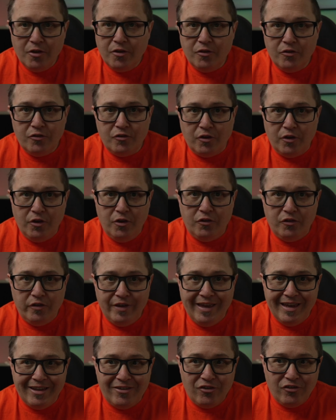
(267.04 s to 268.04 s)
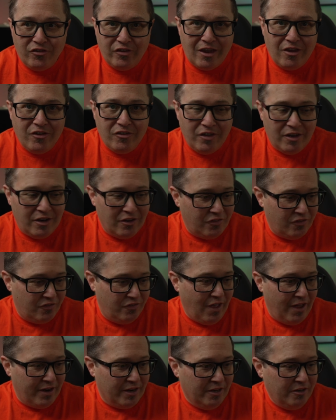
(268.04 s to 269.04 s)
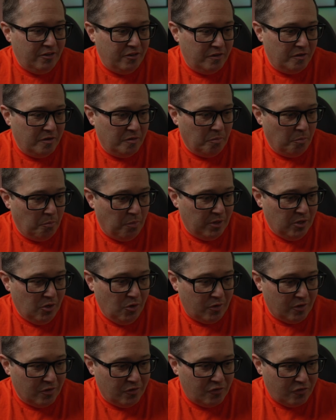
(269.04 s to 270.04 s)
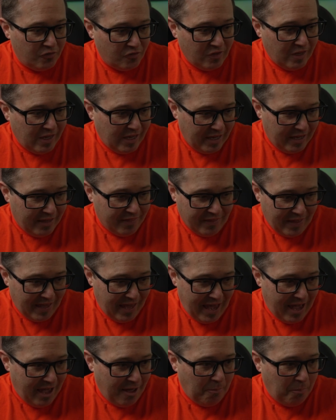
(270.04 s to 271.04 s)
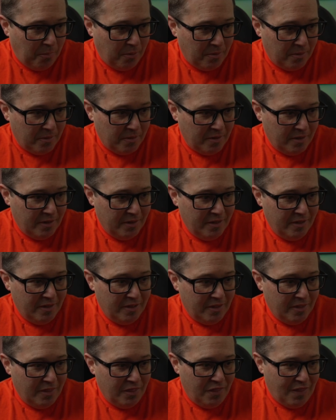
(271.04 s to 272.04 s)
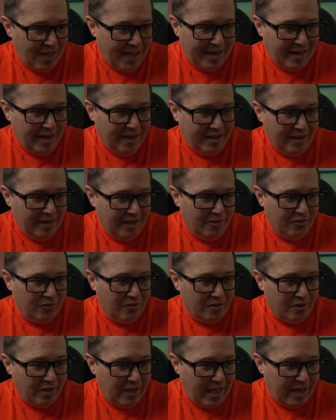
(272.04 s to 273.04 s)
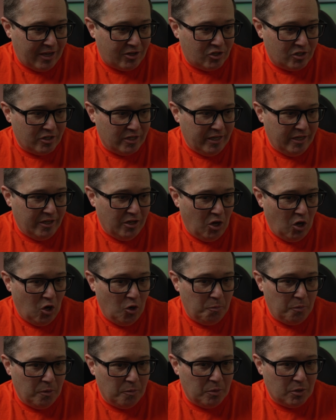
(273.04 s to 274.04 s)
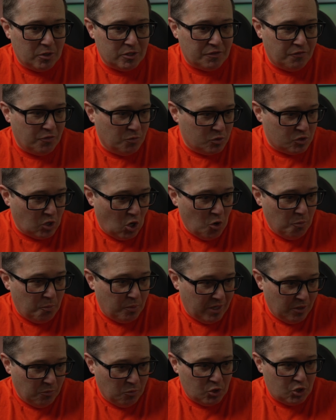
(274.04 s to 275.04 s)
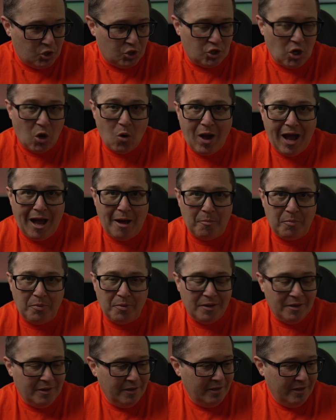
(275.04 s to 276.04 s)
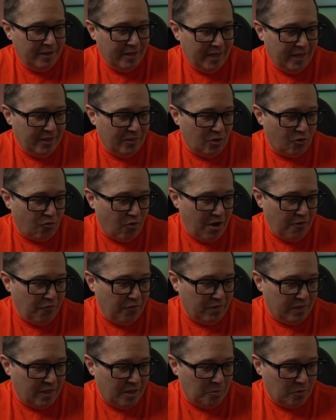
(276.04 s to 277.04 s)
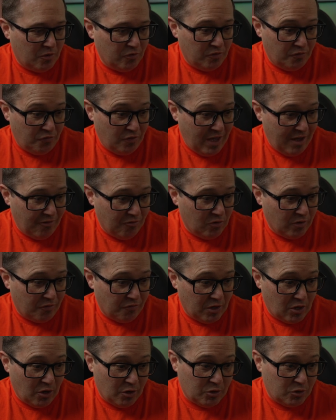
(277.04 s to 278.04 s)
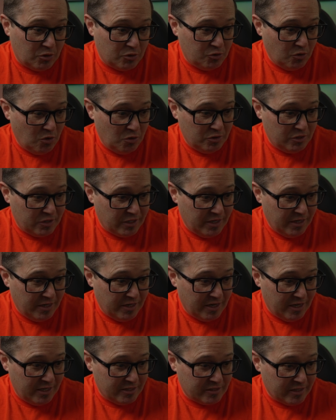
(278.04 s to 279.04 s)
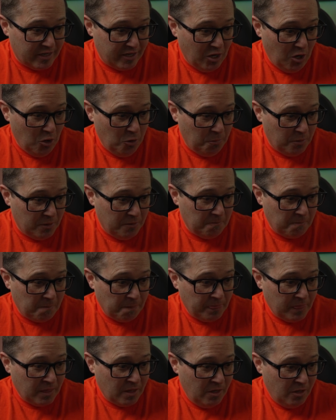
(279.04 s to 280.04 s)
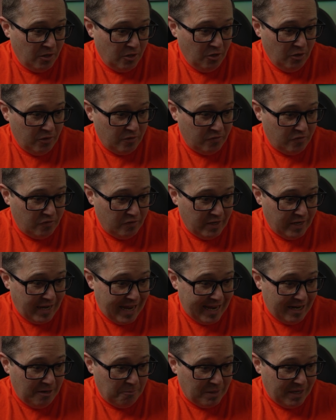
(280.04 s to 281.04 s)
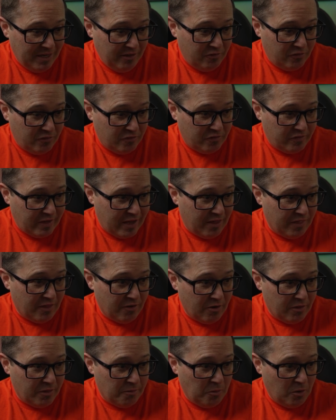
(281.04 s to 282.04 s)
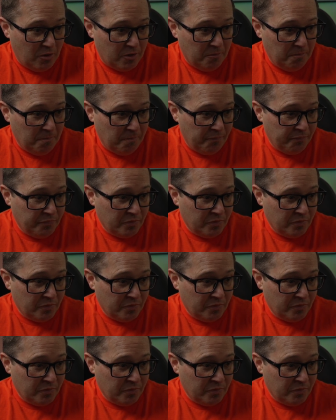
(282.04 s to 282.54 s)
So you see, it says that it's done it, but you can see in the app that it isn't actually open, because if it was open, it would show up in the graphic there. Because if you have a look, if I go into controls here and I say open, you can see it animates down there at the bottom